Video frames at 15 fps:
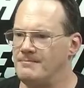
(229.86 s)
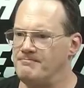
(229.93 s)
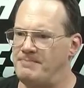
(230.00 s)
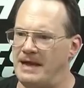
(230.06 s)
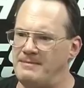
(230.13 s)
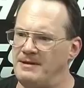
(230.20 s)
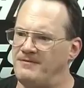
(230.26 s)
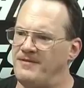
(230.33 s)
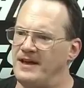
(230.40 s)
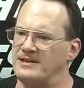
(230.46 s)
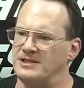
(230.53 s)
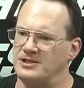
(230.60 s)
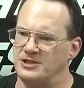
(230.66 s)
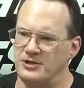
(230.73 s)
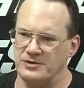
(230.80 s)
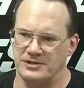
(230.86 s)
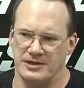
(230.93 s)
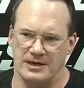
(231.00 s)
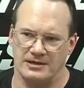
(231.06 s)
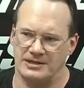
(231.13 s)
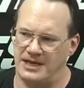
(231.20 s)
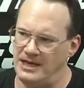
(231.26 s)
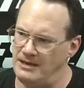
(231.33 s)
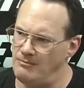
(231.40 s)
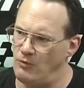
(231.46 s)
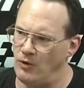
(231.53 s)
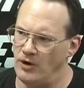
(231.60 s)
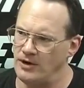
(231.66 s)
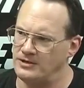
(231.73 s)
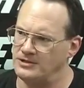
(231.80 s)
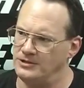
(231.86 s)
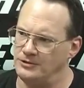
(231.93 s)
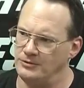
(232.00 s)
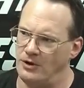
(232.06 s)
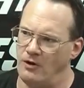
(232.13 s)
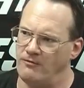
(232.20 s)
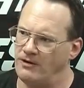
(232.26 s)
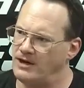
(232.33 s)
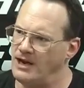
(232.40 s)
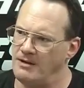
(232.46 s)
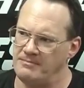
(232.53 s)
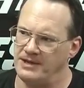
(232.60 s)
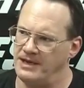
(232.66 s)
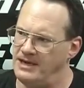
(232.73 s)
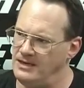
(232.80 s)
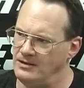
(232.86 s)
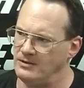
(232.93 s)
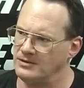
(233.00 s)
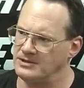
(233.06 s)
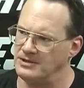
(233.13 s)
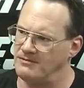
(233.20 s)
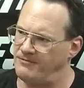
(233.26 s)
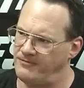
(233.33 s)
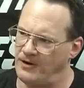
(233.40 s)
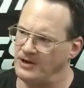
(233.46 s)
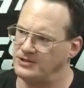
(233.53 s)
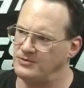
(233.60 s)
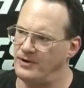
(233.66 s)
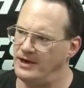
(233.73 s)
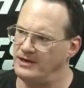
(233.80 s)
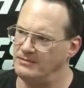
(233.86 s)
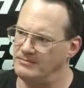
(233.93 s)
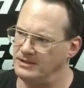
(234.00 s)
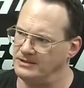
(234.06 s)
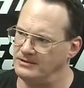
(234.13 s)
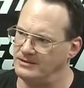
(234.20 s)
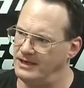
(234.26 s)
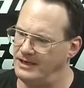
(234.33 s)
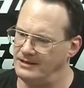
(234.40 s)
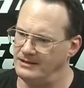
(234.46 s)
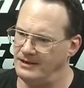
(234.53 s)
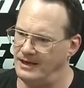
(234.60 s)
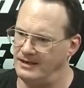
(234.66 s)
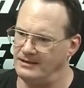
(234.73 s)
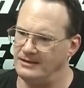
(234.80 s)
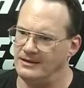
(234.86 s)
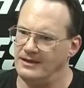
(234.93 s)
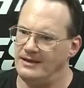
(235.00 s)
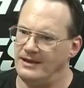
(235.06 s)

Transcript: baby faces using their teamwork to overcome the heels and frustrate them, and